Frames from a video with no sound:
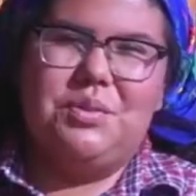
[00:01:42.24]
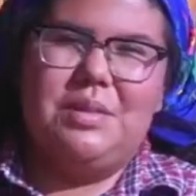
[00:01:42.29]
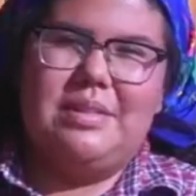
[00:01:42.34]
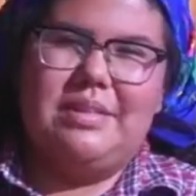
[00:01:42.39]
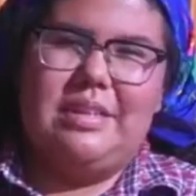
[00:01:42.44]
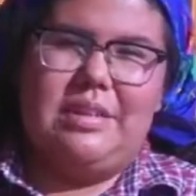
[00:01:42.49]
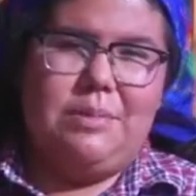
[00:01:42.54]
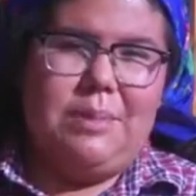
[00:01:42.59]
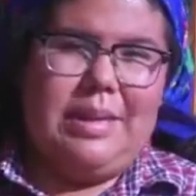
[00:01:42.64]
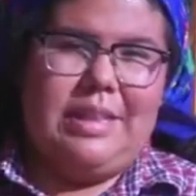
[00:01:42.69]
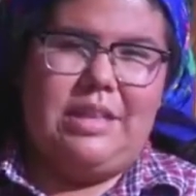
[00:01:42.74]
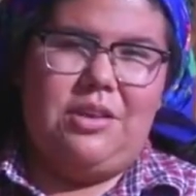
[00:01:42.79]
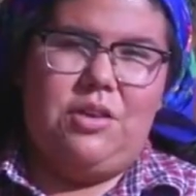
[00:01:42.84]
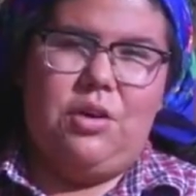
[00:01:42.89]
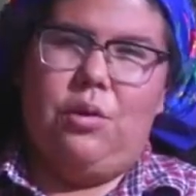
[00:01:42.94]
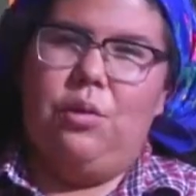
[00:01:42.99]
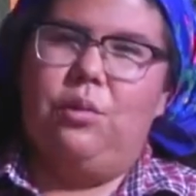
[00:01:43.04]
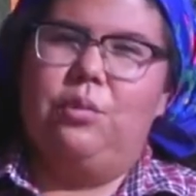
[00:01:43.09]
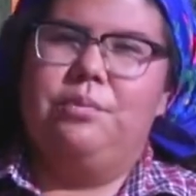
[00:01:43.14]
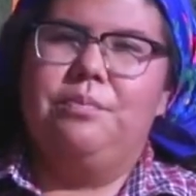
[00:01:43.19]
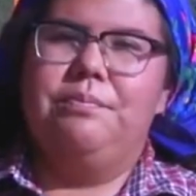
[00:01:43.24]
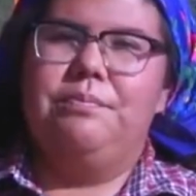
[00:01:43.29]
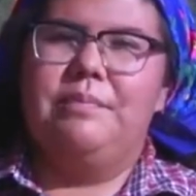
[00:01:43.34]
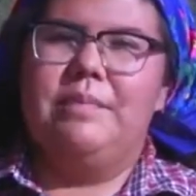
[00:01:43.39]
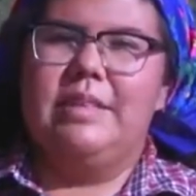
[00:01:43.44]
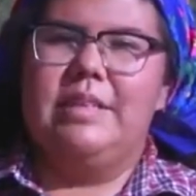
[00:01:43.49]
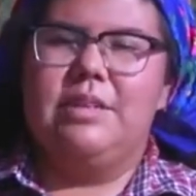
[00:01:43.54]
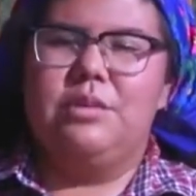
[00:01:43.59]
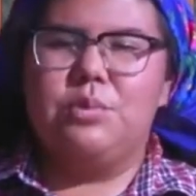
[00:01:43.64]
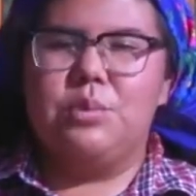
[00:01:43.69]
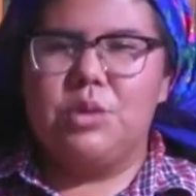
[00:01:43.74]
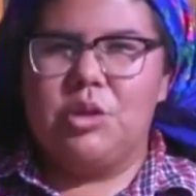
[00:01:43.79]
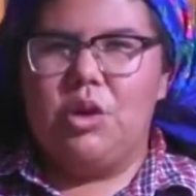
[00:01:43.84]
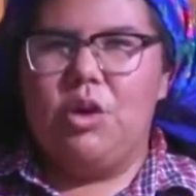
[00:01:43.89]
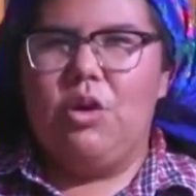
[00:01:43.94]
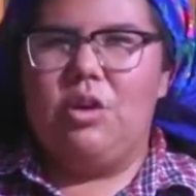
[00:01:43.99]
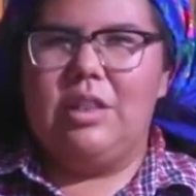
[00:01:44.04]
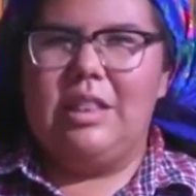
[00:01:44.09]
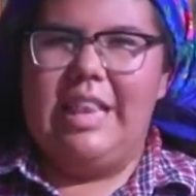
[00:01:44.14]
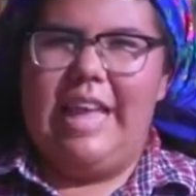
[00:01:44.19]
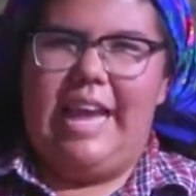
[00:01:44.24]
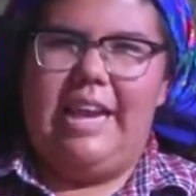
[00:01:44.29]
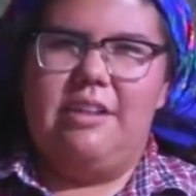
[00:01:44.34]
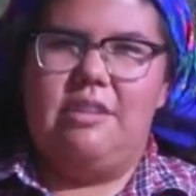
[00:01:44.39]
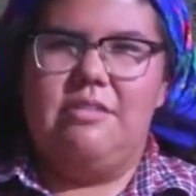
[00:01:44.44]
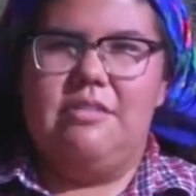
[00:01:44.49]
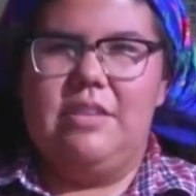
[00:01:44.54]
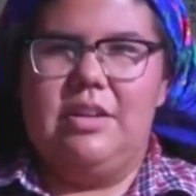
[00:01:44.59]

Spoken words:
was they made their own. These were called land